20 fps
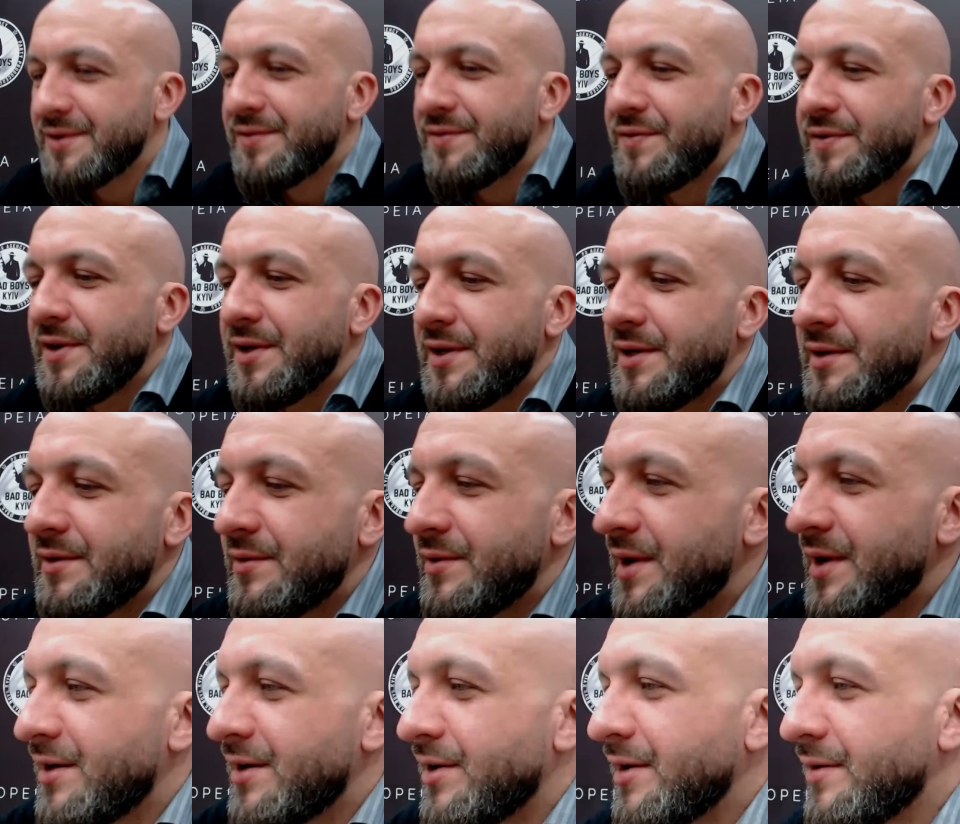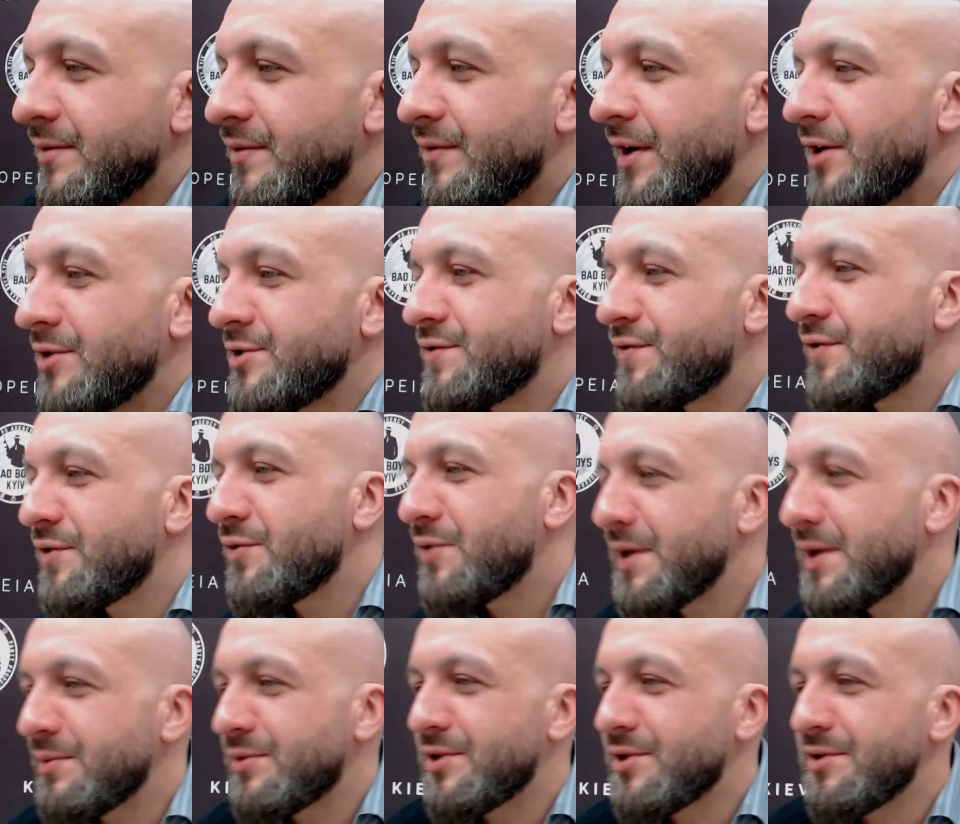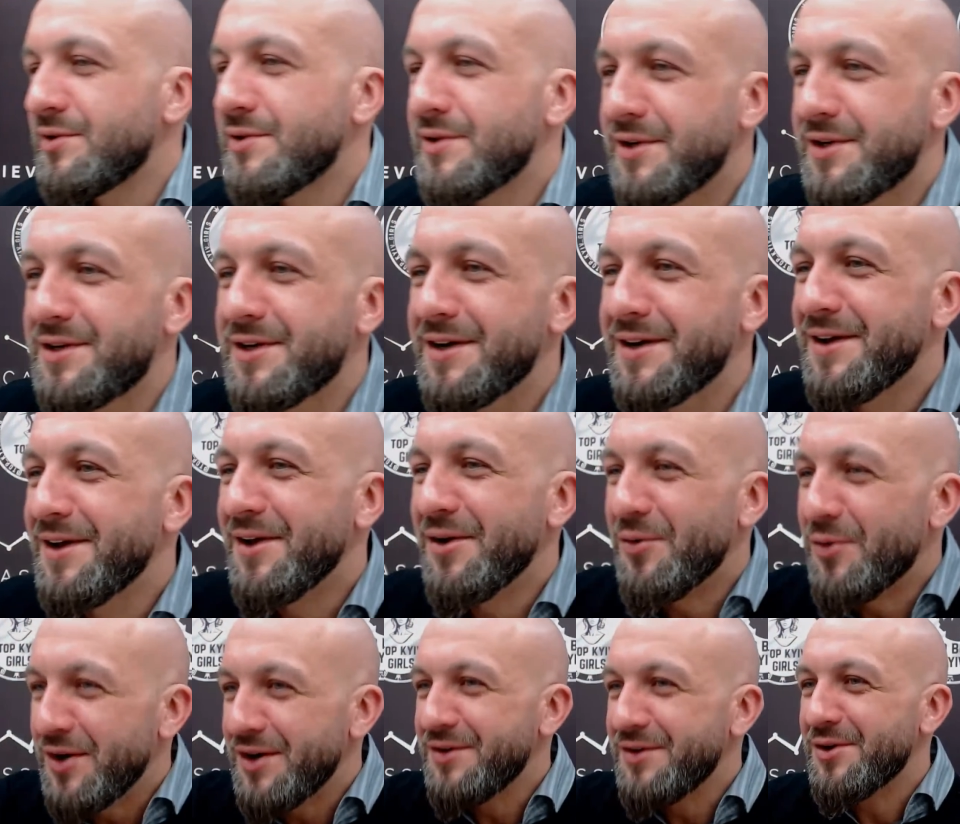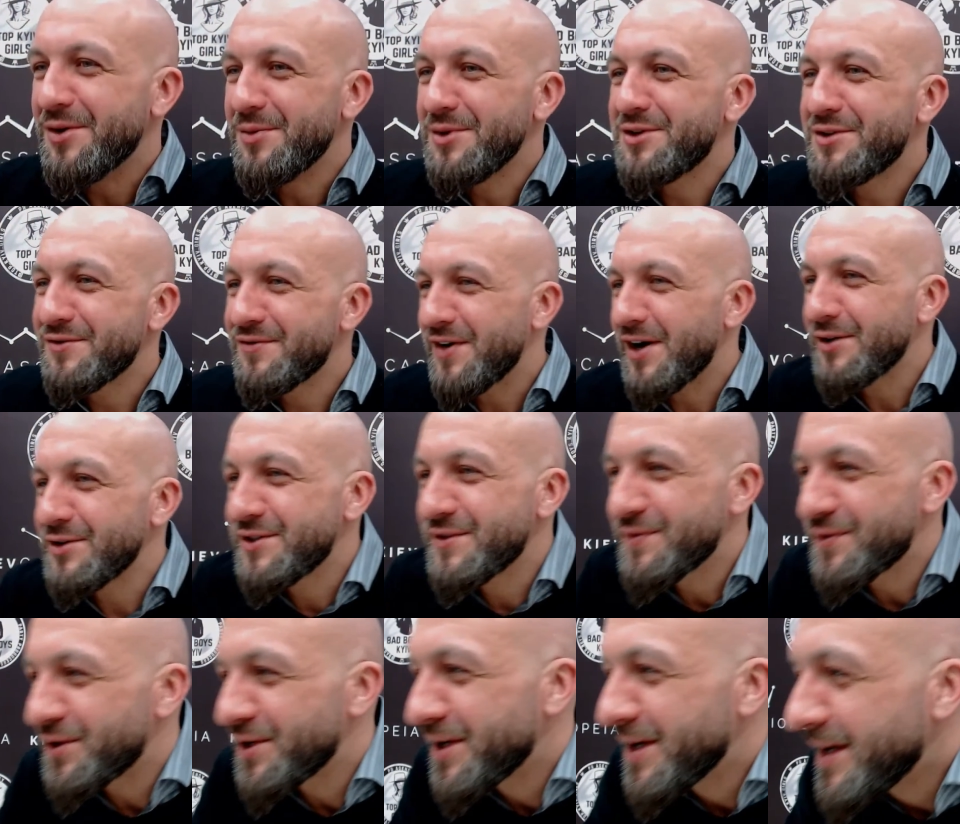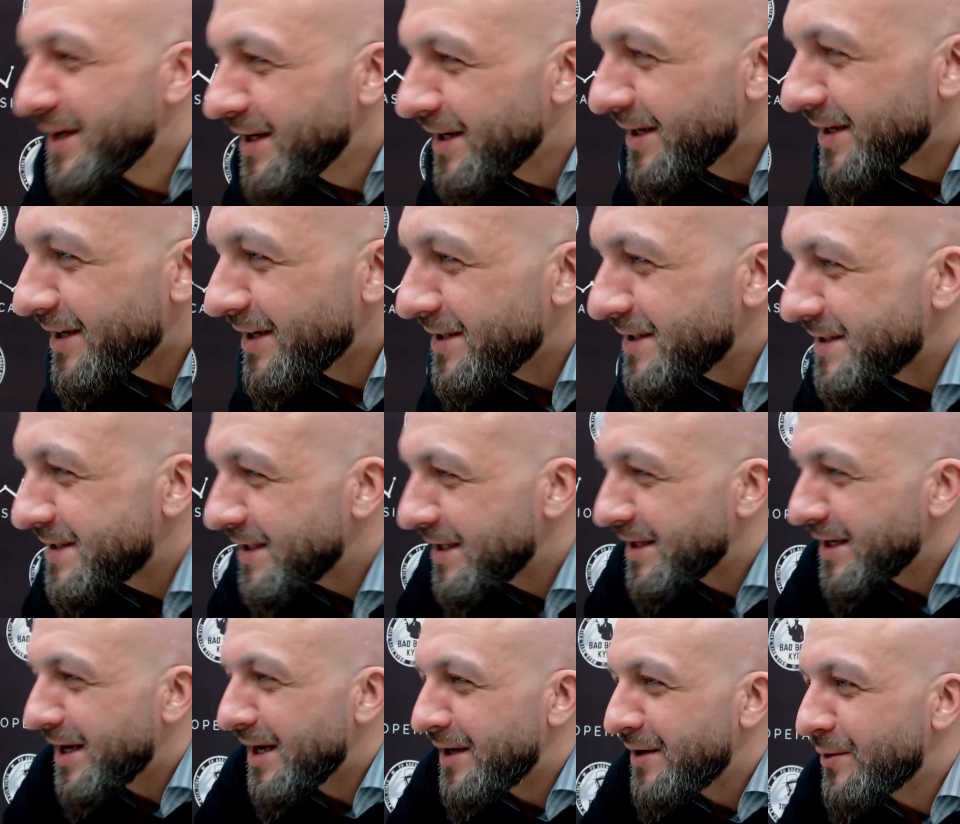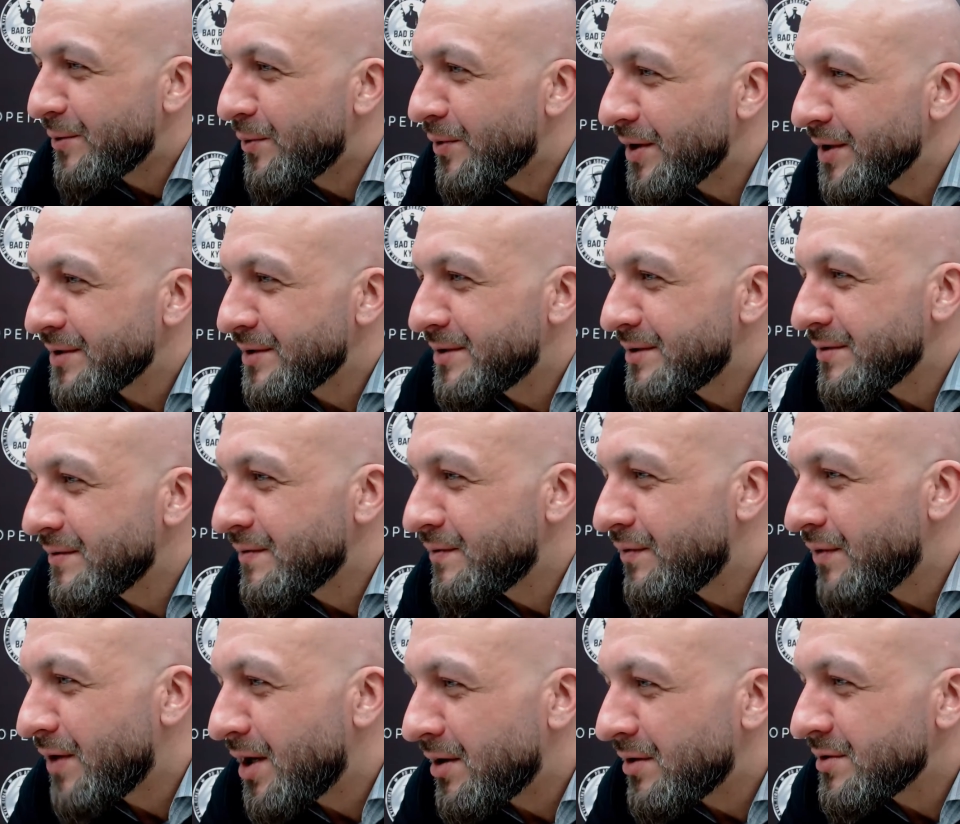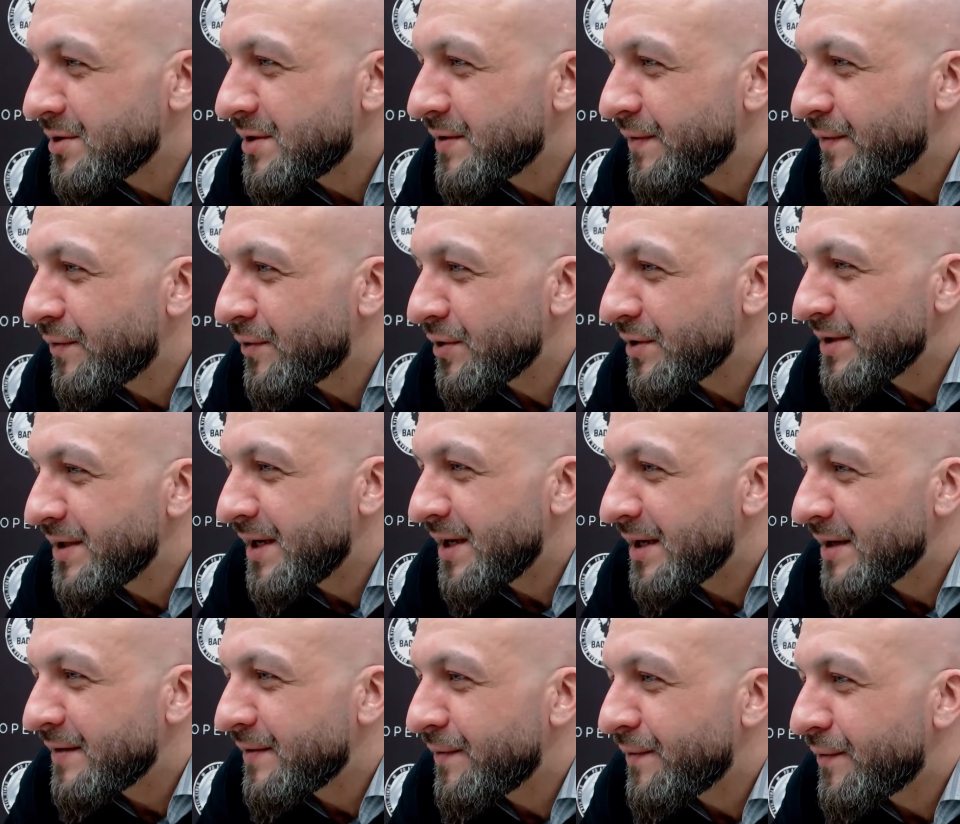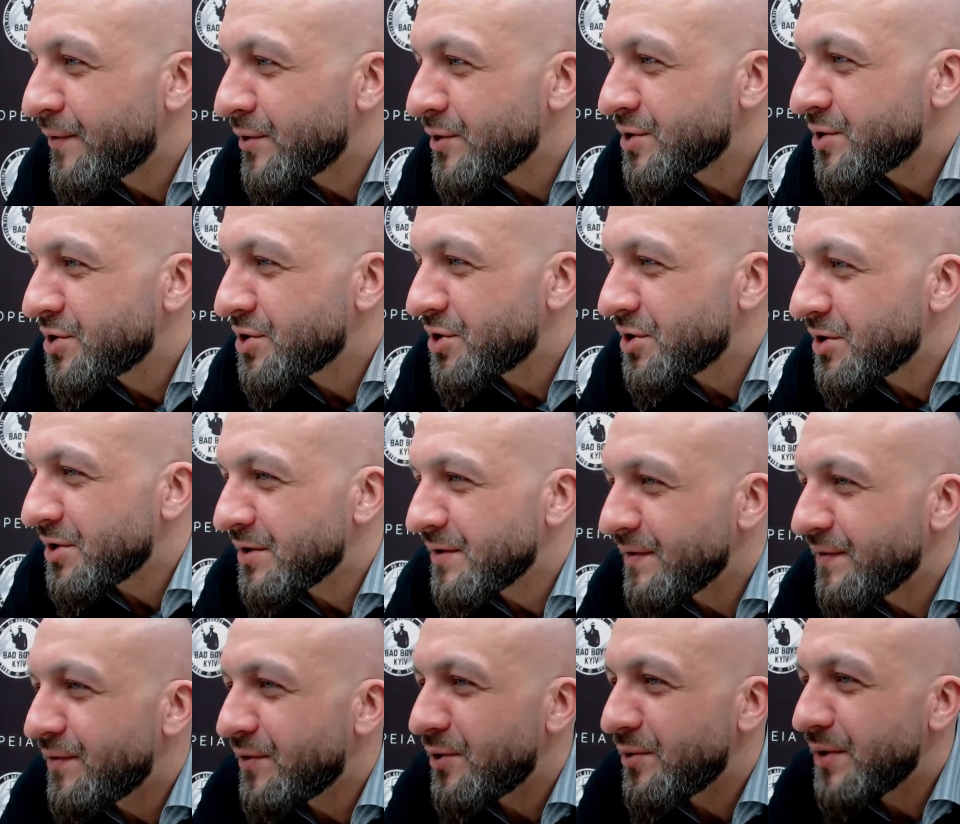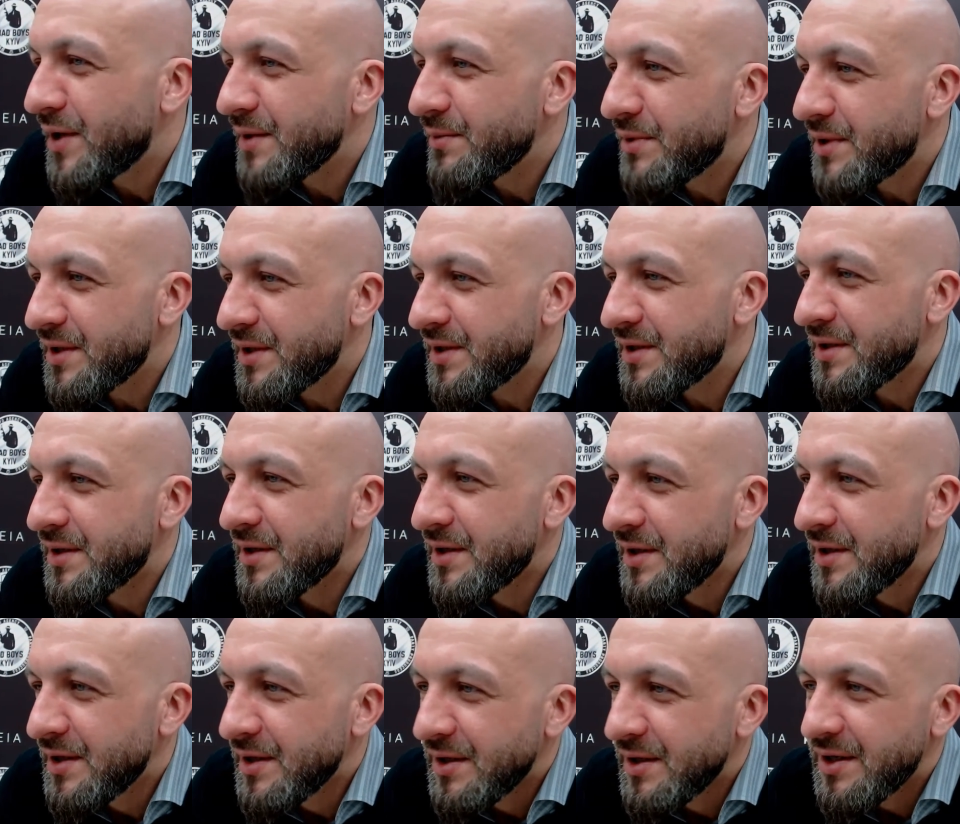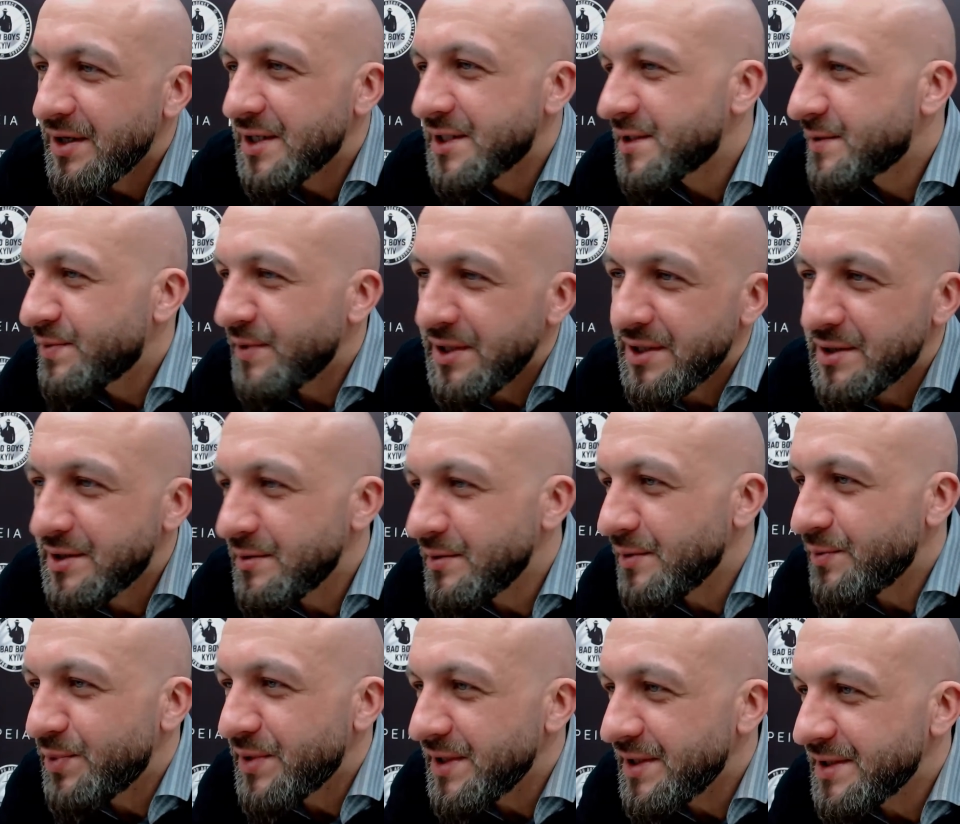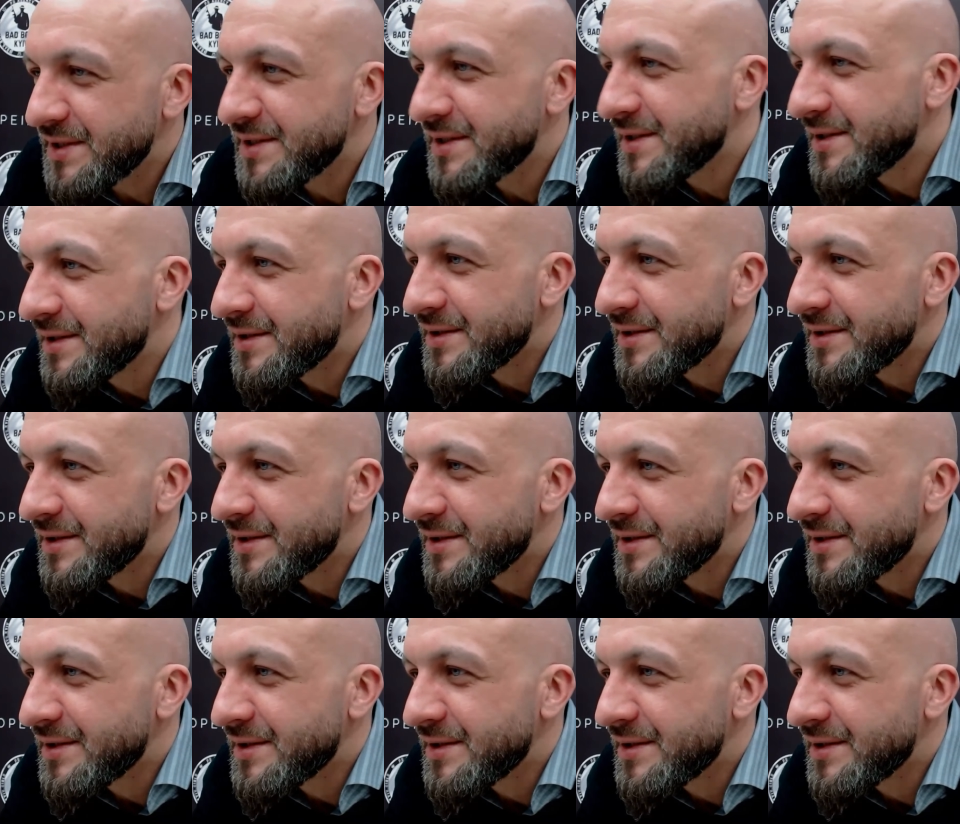Funny. I don't vouch for what, bro? What do you want me to vouch for? You say I don't want to vouch for that for sure. For what, brother? Explain to me, please.